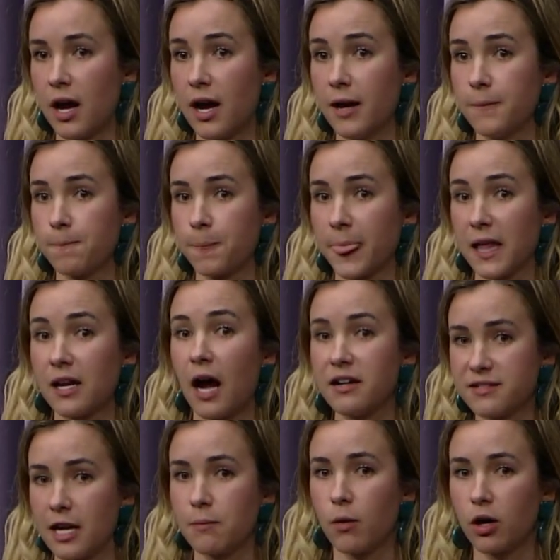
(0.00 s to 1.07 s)
um,
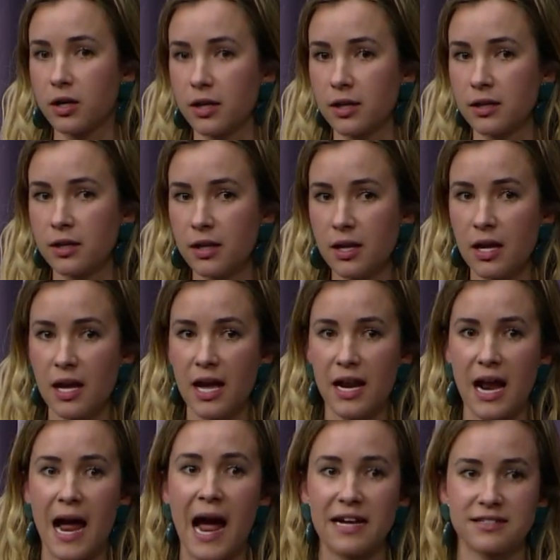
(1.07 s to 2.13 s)
content market
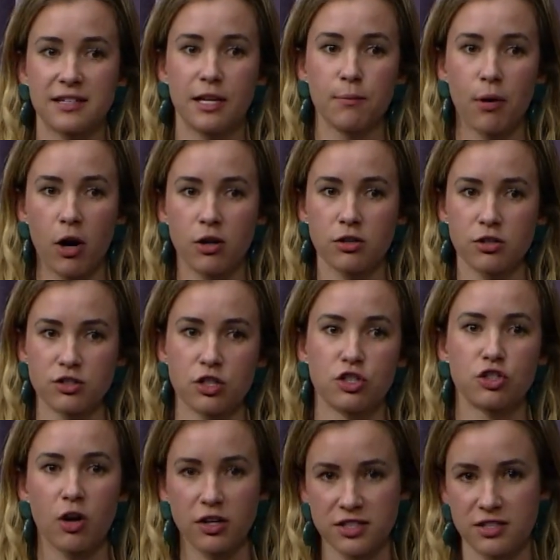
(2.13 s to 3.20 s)
and asking partners
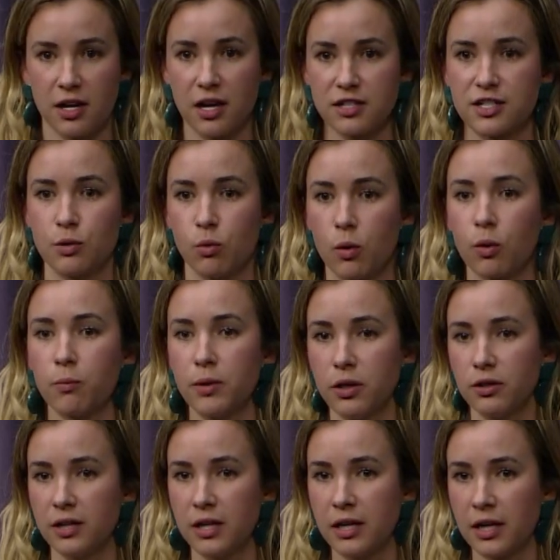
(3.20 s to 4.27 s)
to trust us and what we're
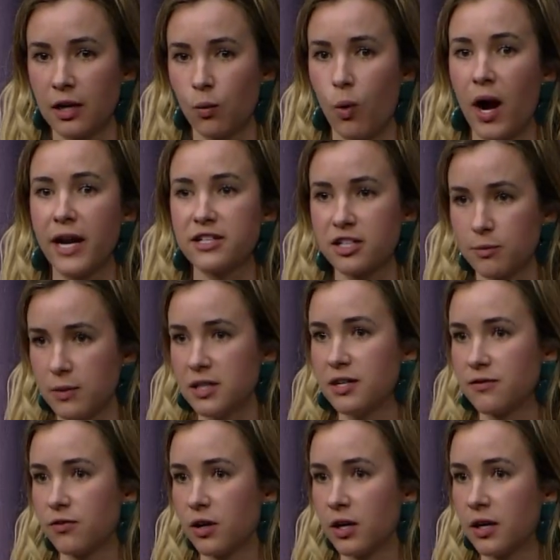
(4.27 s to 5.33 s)
building and why it's going to
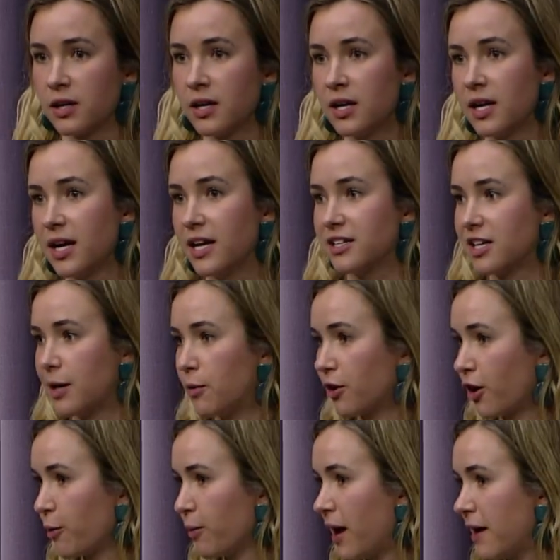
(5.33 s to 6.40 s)
be different and to come
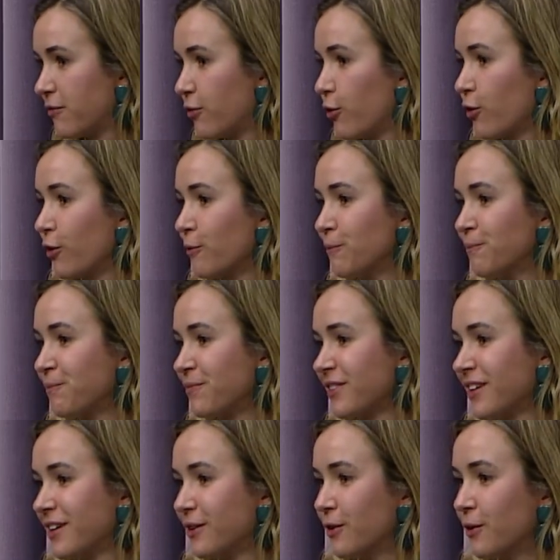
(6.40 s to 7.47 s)
on our platform.
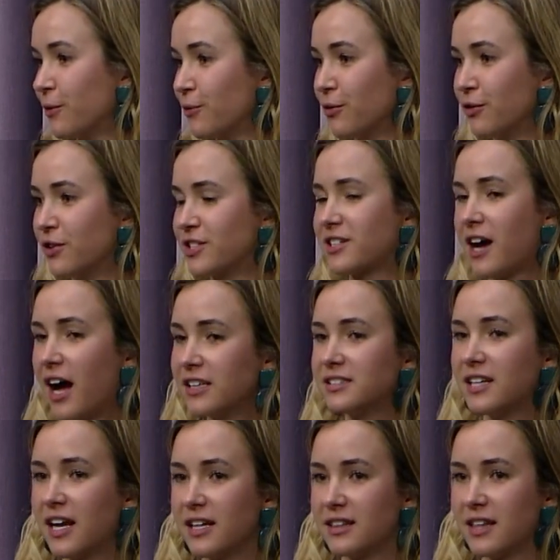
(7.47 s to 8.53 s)
You know, this
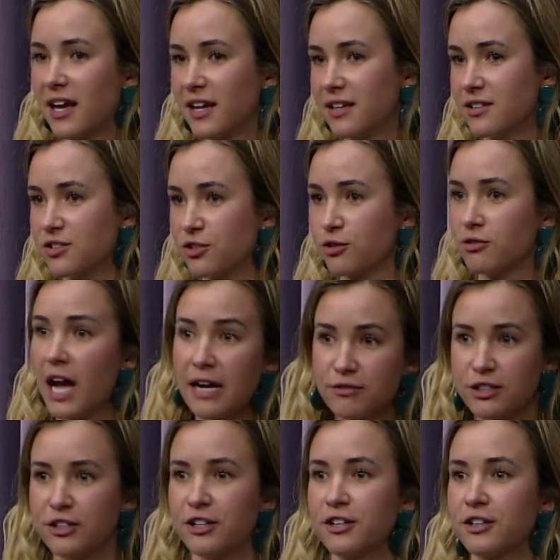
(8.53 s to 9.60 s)
content that is your
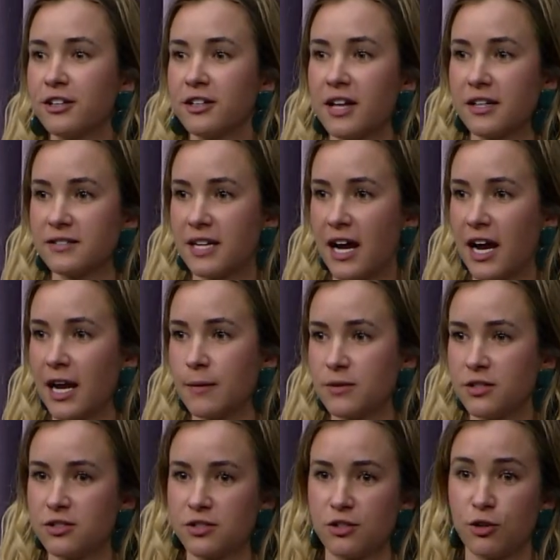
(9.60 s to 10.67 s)
livelihood, and a lot of
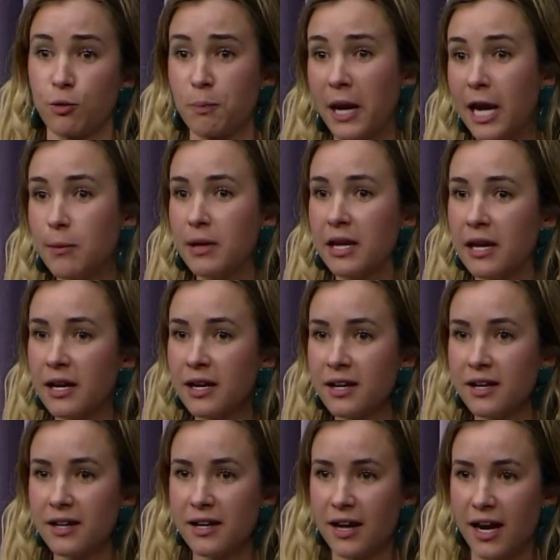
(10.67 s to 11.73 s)
times it's your baby,
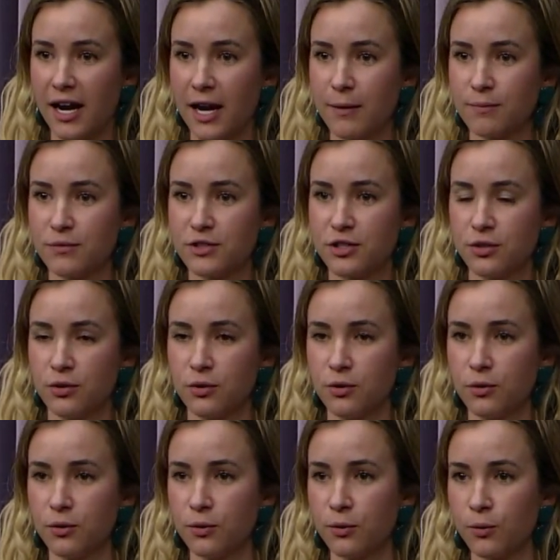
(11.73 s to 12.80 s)
um, to
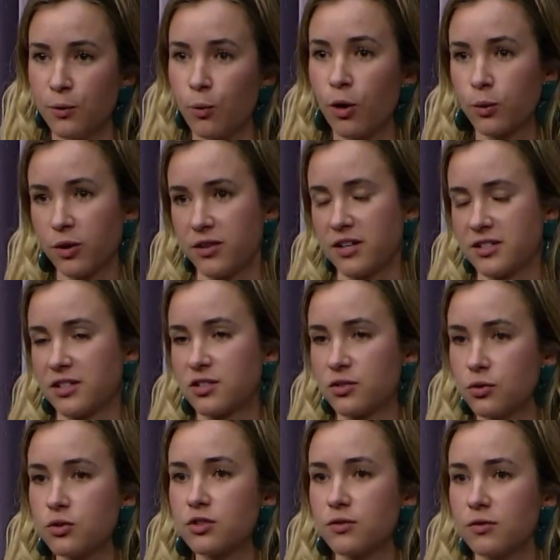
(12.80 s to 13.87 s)
work with us
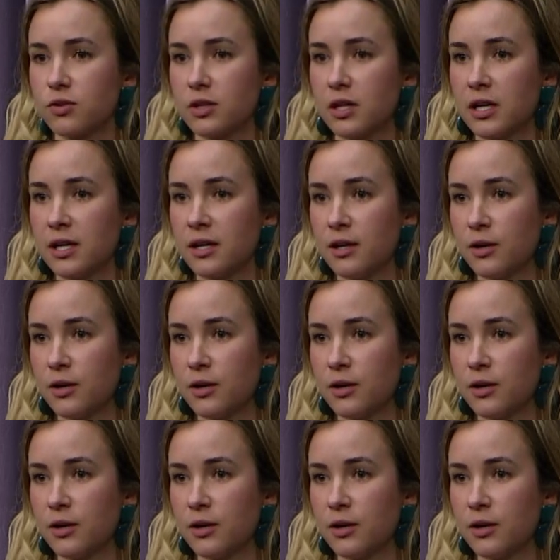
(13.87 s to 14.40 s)
exclusively,